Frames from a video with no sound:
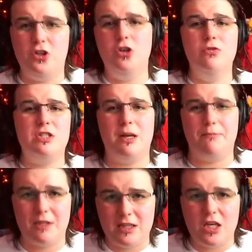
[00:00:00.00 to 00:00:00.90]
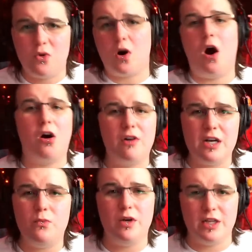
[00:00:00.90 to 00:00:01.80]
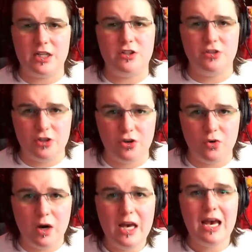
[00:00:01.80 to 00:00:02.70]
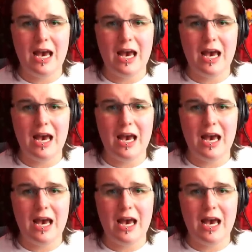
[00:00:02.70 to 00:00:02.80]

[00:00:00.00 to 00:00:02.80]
to do something that you were already willing to do